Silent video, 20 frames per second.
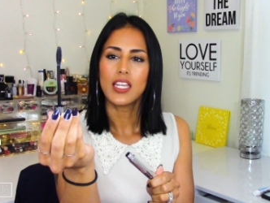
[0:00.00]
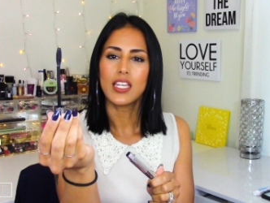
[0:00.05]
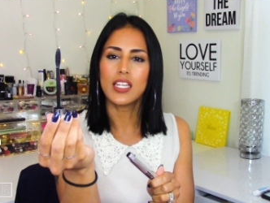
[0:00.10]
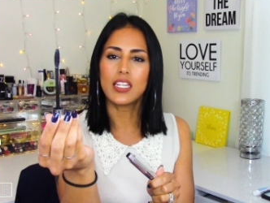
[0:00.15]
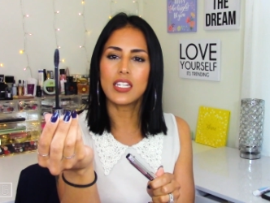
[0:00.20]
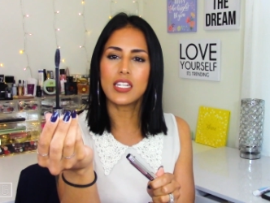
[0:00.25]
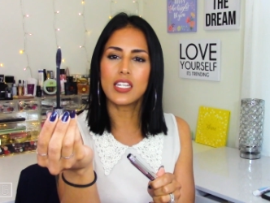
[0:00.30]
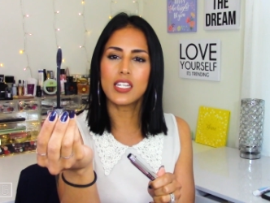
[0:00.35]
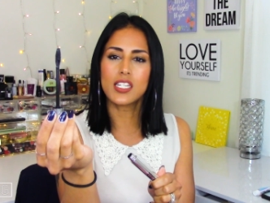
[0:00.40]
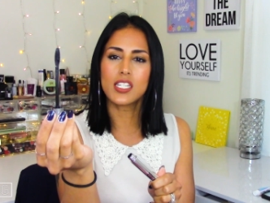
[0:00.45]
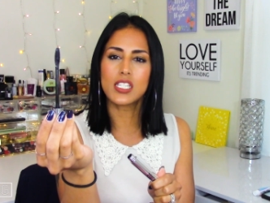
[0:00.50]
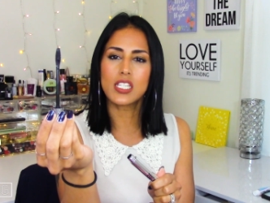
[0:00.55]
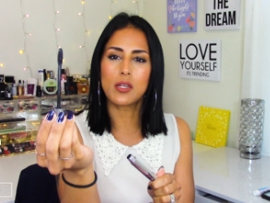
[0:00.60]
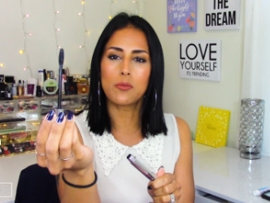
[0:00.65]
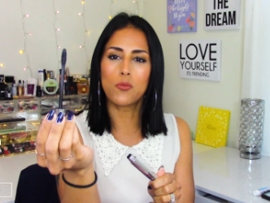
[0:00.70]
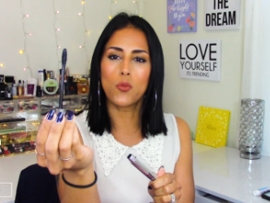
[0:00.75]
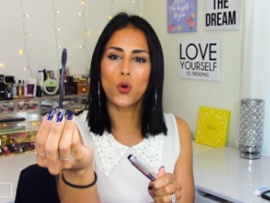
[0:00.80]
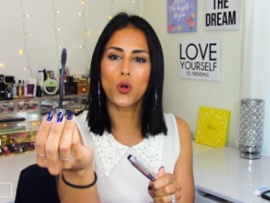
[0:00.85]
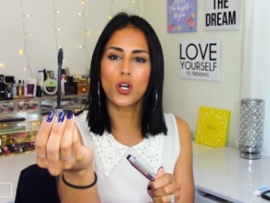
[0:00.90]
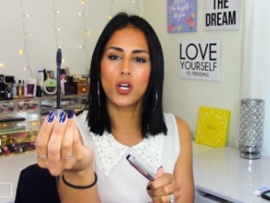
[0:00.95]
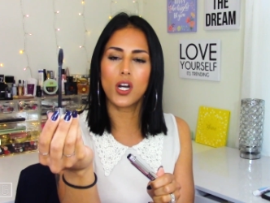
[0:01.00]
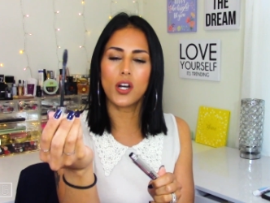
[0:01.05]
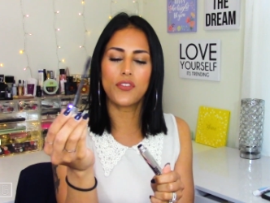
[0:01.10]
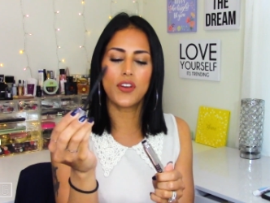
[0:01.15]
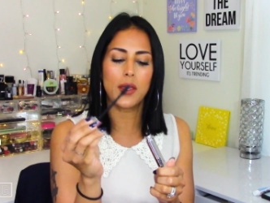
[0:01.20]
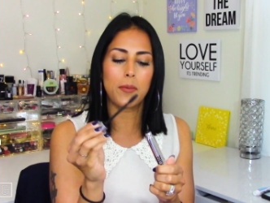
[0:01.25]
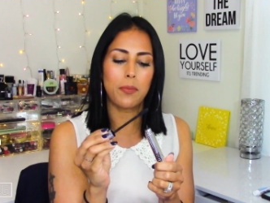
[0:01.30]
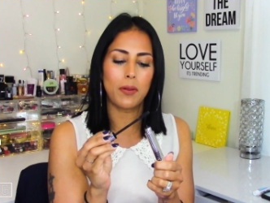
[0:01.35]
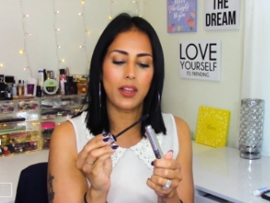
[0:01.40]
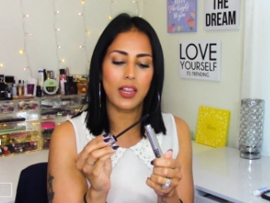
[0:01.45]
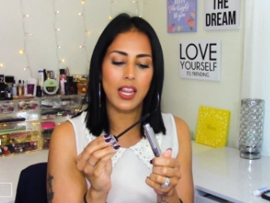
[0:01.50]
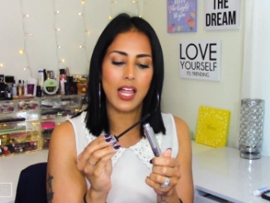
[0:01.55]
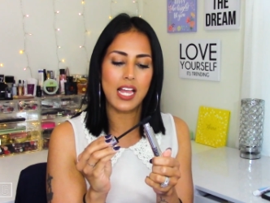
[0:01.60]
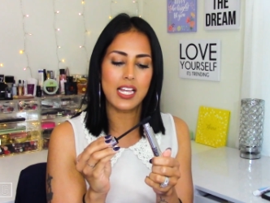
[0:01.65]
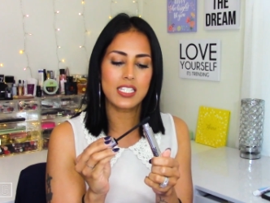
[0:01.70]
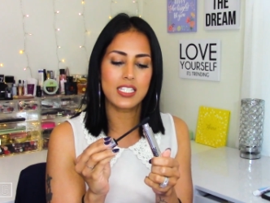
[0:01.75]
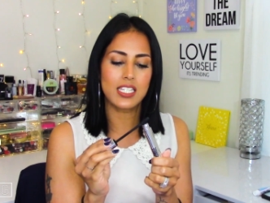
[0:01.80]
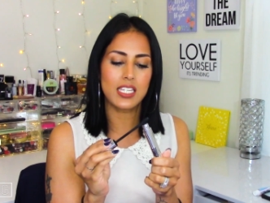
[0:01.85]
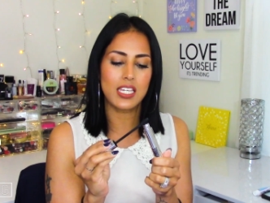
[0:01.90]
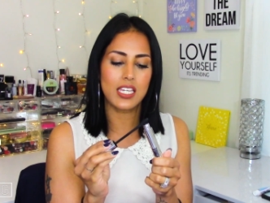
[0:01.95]
It is more of a
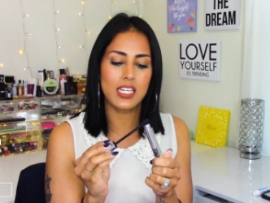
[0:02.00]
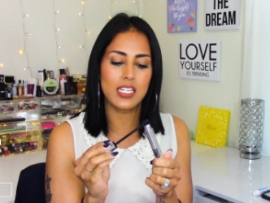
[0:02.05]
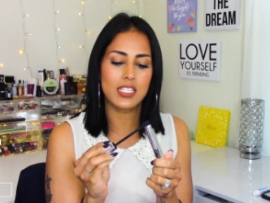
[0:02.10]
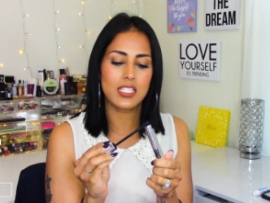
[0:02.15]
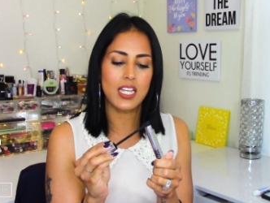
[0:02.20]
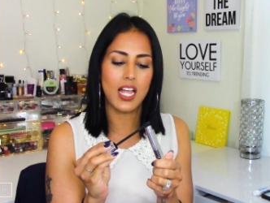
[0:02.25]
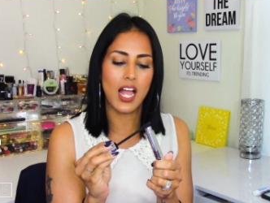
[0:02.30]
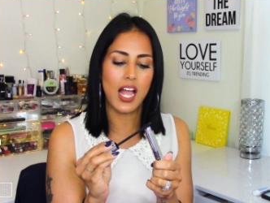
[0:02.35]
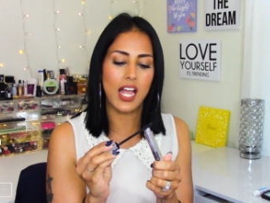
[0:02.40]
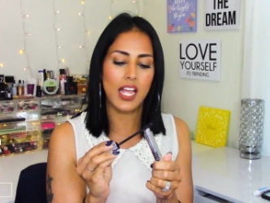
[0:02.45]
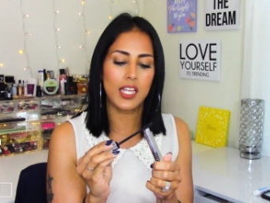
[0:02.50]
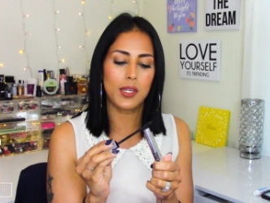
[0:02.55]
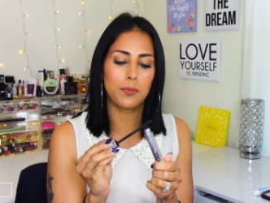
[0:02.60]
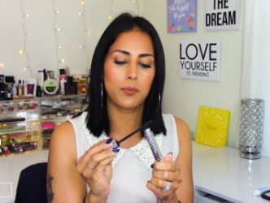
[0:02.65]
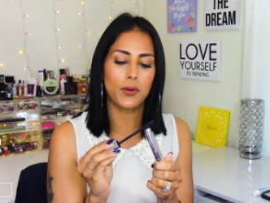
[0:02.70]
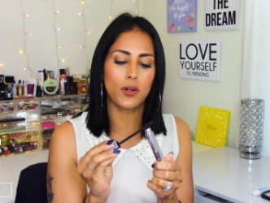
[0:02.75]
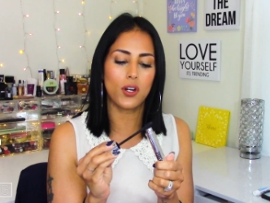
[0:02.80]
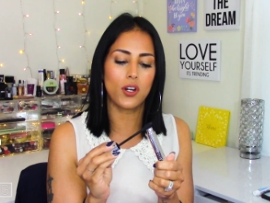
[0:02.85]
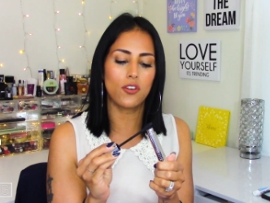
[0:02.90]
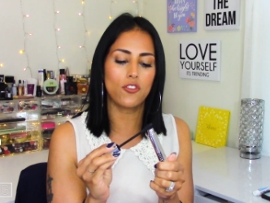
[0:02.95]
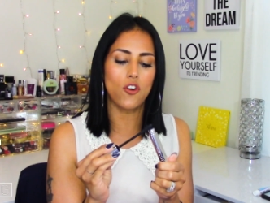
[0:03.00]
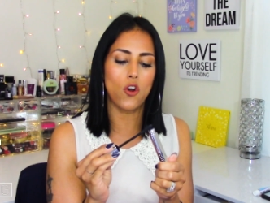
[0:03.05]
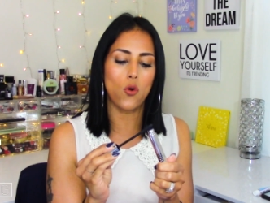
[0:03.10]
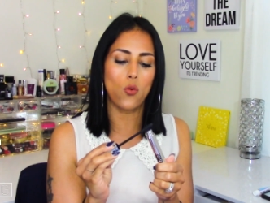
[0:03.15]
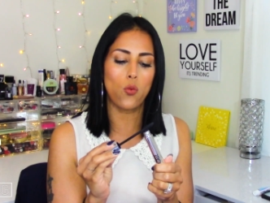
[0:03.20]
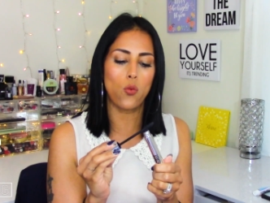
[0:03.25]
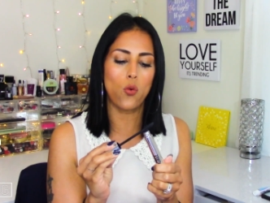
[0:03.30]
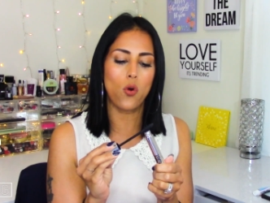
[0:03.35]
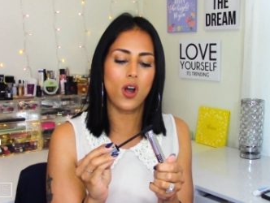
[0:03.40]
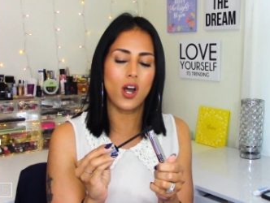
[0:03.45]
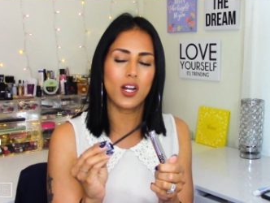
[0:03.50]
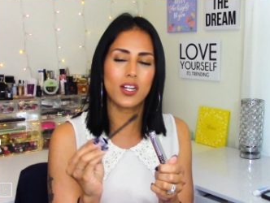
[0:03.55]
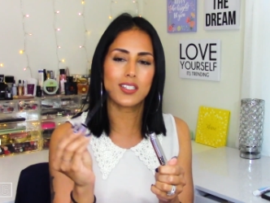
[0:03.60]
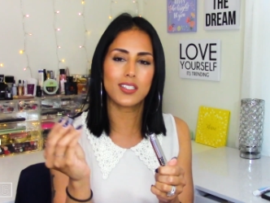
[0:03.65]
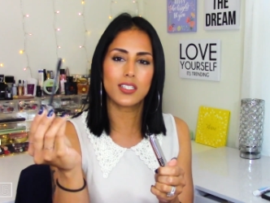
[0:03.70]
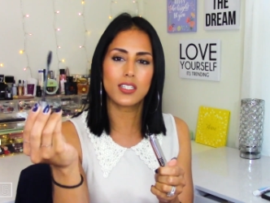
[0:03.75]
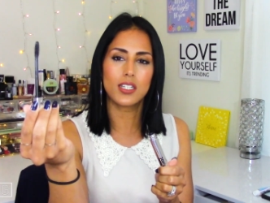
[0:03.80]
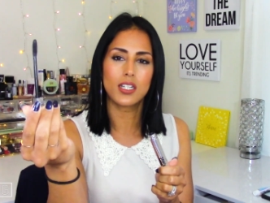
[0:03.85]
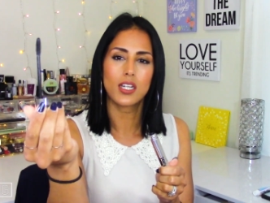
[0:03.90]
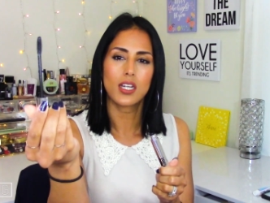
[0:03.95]
plasticky type of
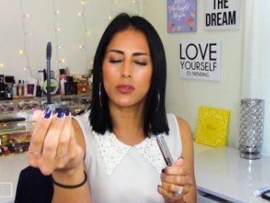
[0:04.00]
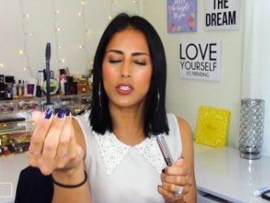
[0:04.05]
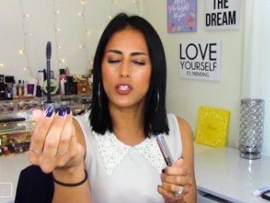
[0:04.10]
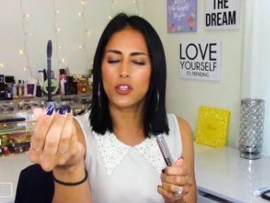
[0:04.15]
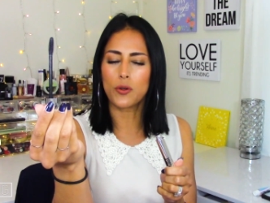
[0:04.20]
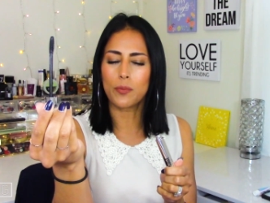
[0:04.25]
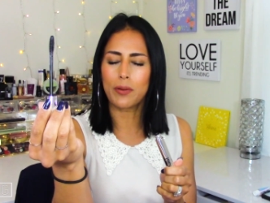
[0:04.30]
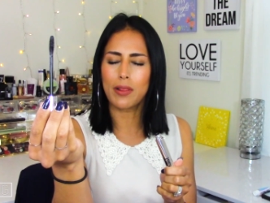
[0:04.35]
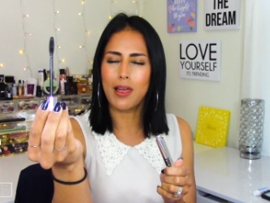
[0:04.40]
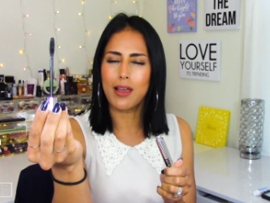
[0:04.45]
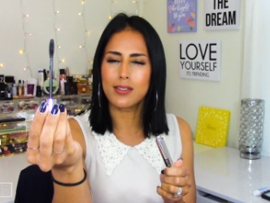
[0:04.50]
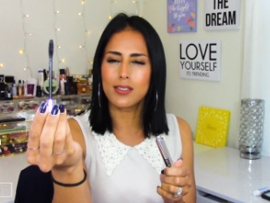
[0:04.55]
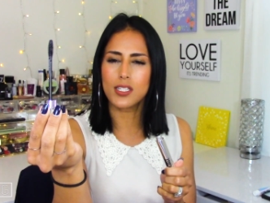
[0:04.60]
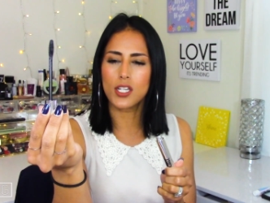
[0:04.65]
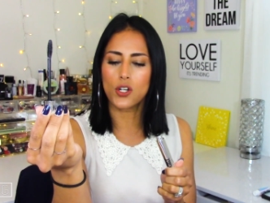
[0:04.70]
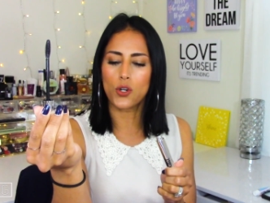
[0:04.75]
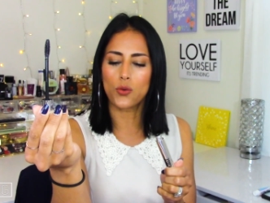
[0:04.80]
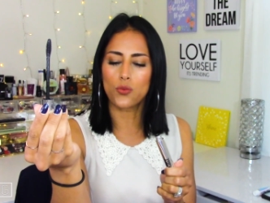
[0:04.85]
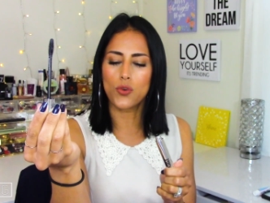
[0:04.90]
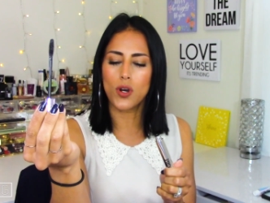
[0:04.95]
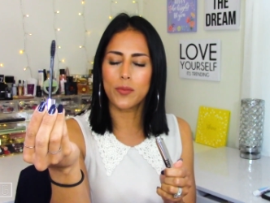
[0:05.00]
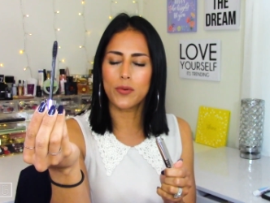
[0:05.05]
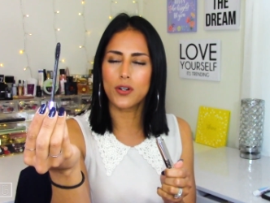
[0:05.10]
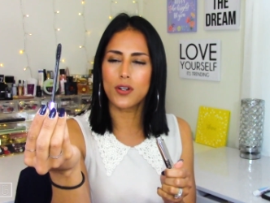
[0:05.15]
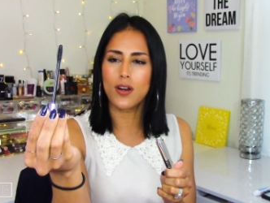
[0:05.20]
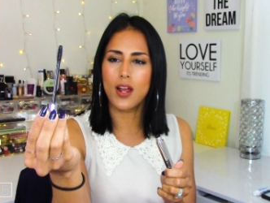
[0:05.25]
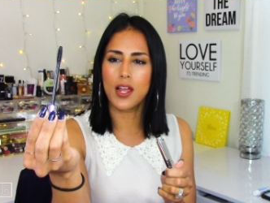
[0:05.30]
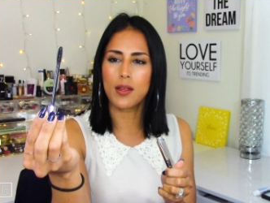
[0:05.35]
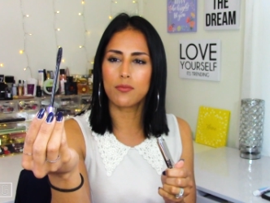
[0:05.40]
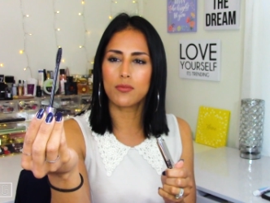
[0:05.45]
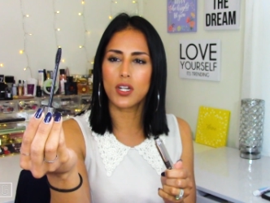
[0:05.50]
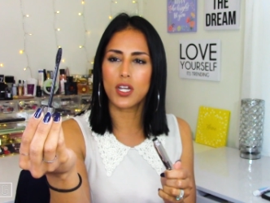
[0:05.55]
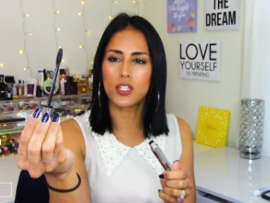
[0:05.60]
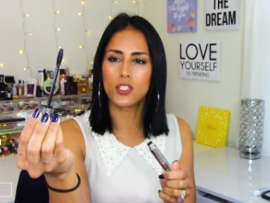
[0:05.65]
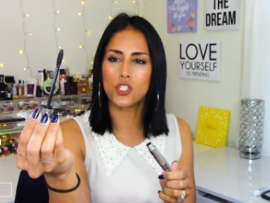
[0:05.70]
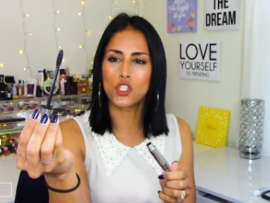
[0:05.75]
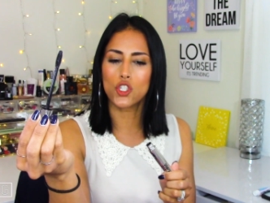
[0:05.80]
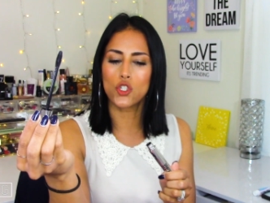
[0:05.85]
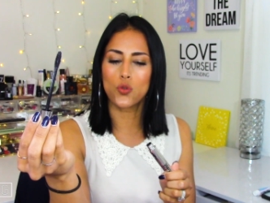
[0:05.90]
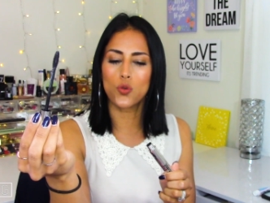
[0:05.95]
wand, either plastic or rubber, I'm
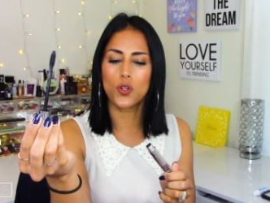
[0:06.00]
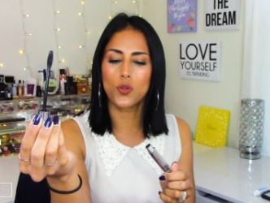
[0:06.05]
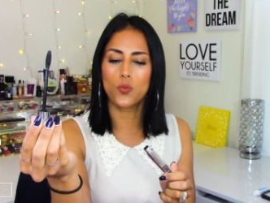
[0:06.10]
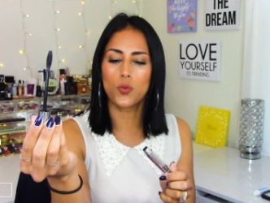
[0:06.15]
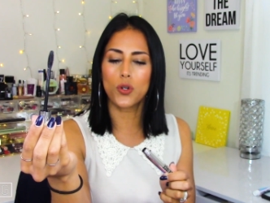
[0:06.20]
not sure.